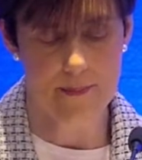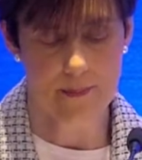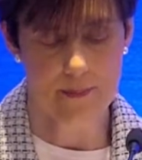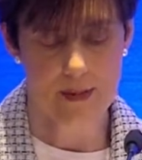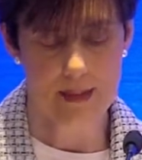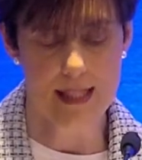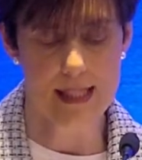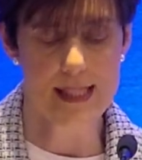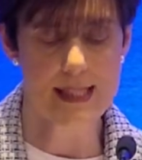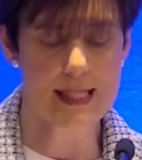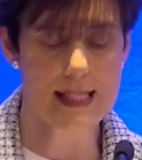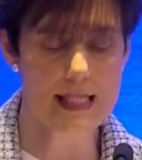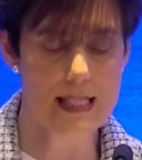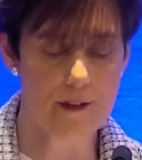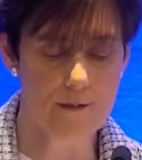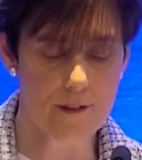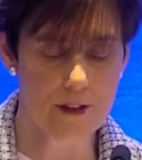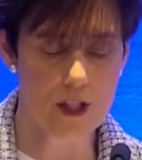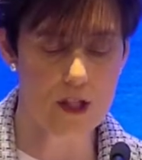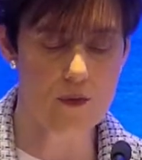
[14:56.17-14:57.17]
that
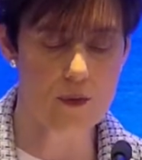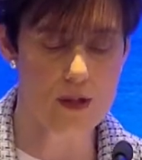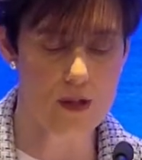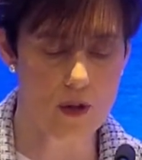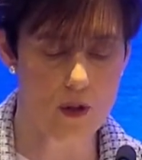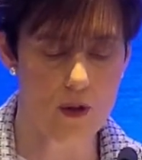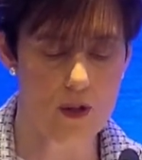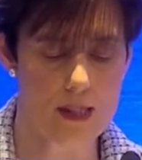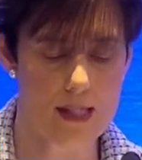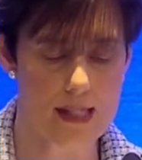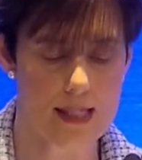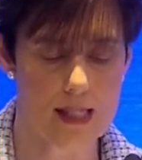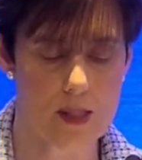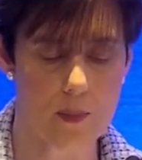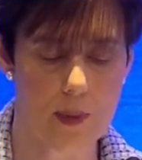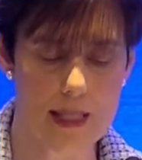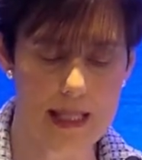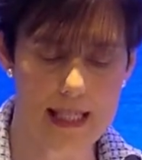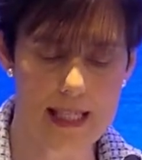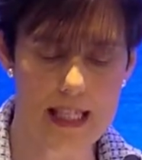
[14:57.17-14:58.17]
significant resources will
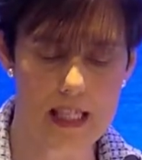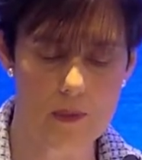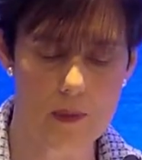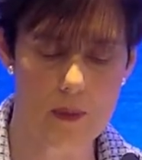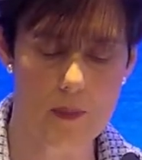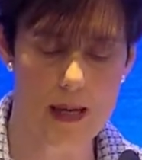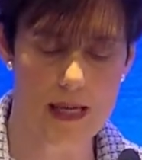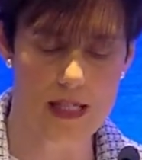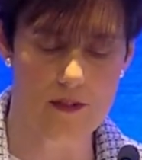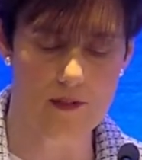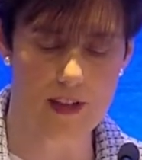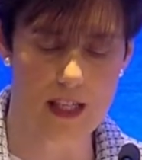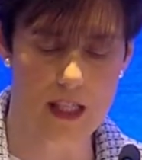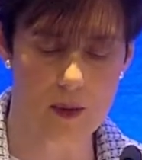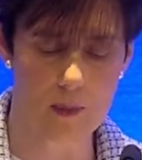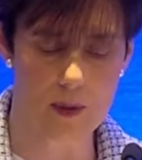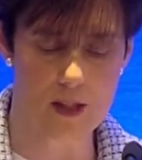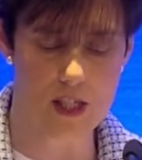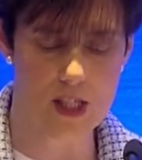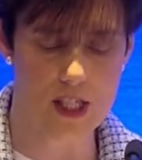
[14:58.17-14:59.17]
need to be made
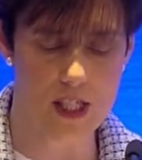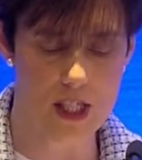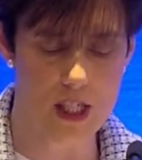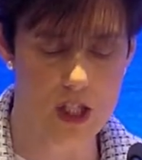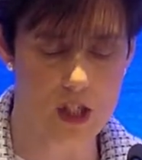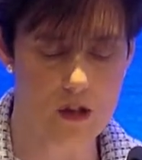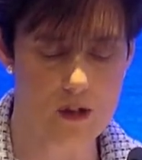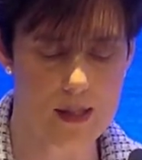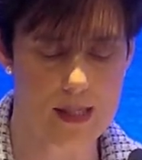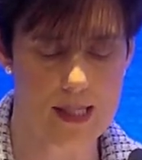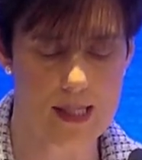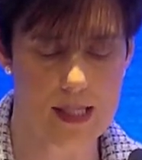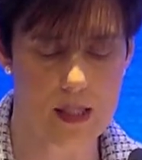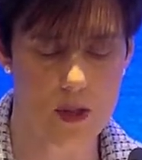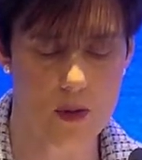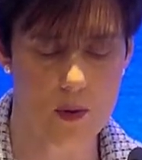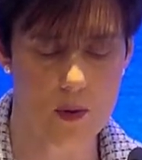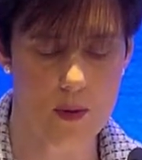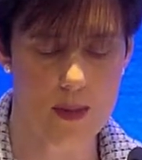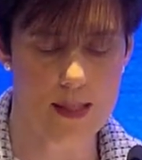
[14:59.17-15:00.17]
available to teachers in
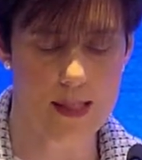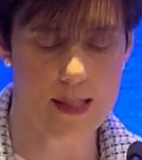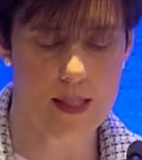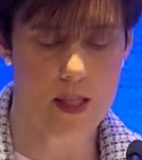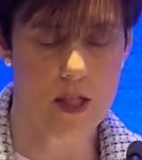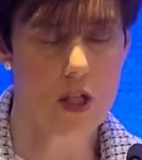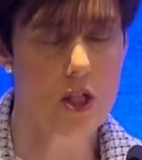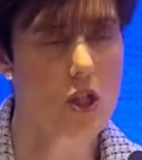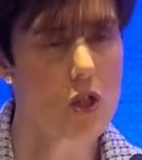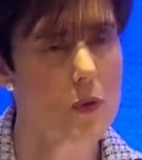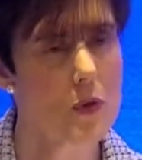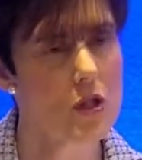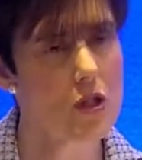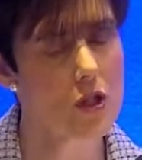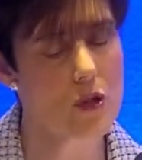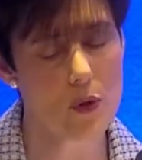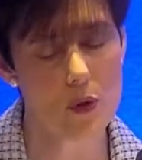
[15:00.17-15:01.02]
schools to ensure the